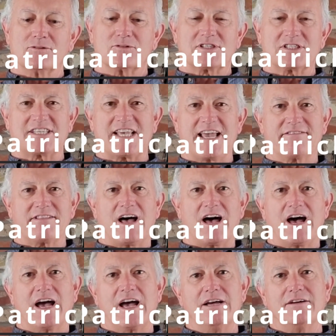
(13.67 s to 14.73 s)
save
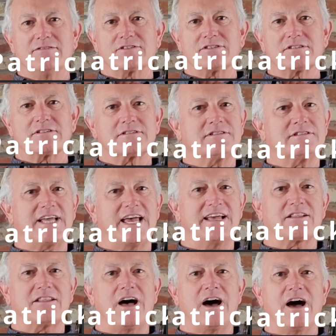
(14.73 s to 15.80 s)
lives,
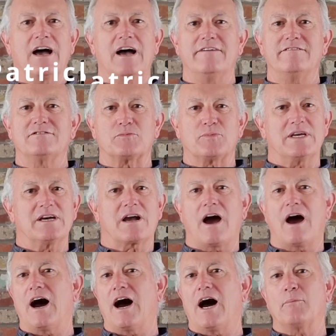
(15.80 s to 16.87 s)
take lives, be a
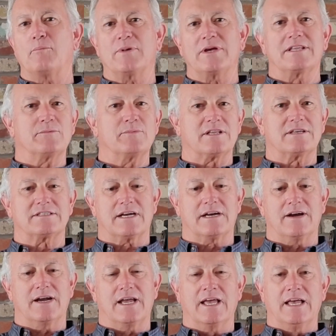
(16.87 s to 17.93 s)
cop, be in the
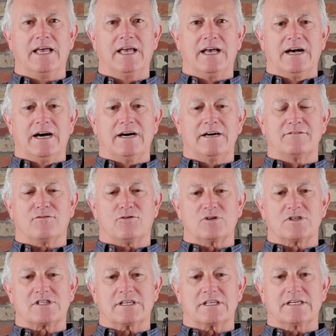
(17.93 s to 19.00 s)
military.
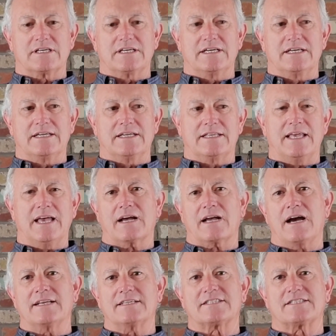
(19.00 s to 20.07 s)
Unfortunately,
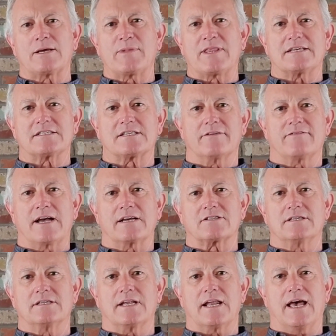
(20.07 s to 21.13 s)
kind of some of that stuff
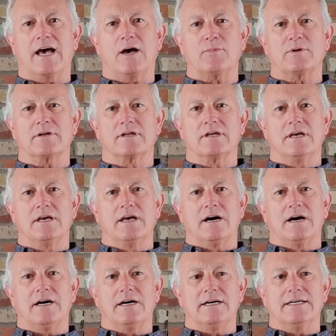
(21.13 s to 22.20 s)
actually did happen.
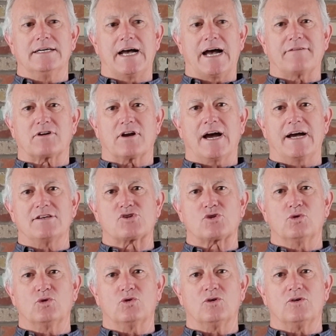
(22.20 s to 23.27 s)
After high
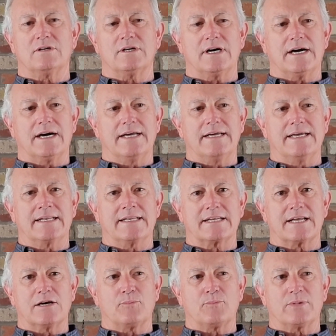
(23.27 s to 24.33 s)
school, I
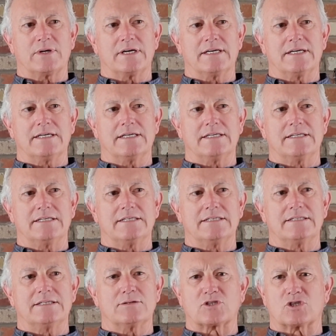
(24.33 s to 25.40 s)
ended up,
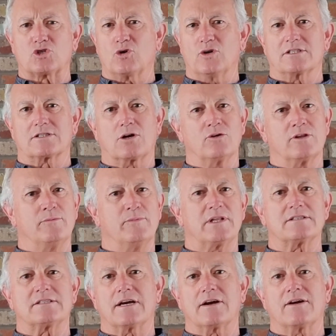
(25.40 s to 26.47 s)
it was a choice, go in the
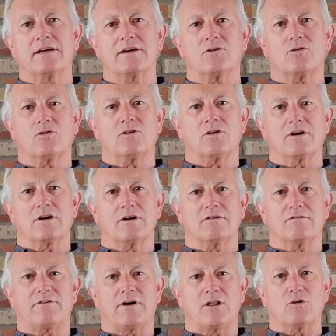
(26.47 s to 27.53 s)
military
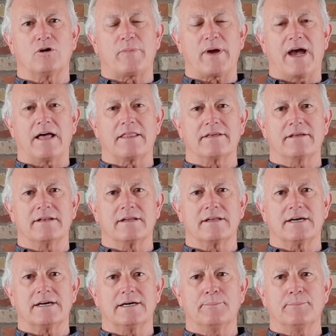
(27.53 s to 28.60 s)
or follow a path and